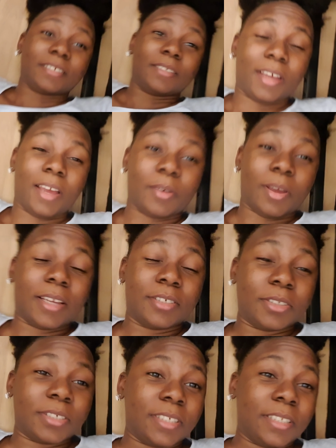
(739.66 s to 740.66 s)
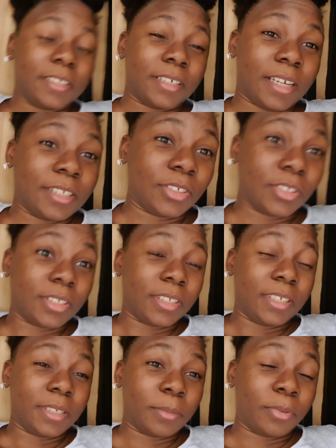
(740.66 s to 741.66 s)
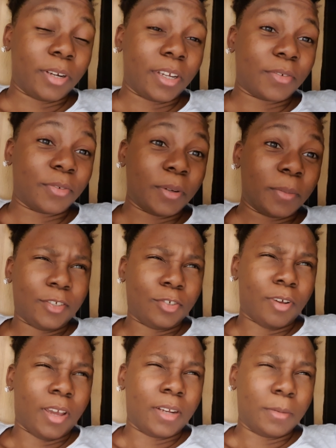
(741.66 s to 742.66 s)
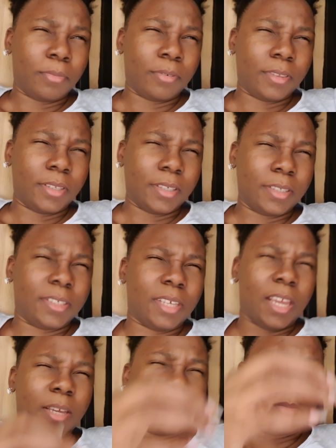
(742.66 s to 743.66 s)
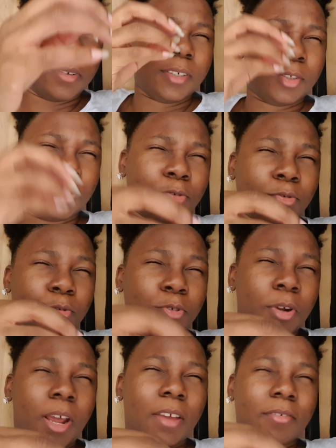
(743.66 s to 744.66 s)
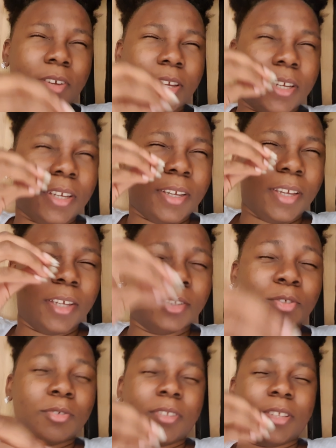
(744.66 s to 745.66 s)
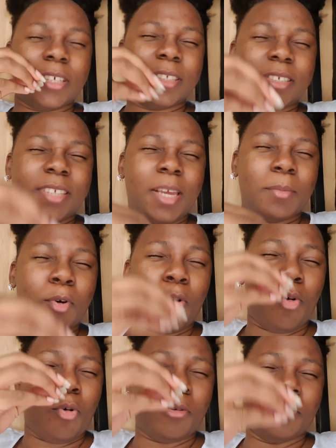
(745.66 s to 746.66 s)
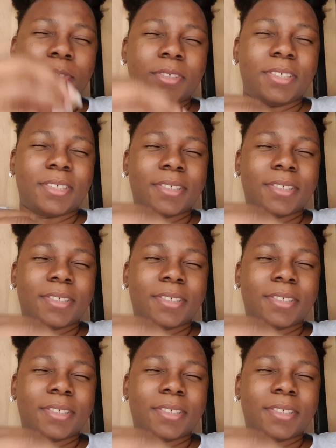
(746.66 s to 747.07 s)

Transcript: I just need a break from trying to put the same screwdriver into the same holes.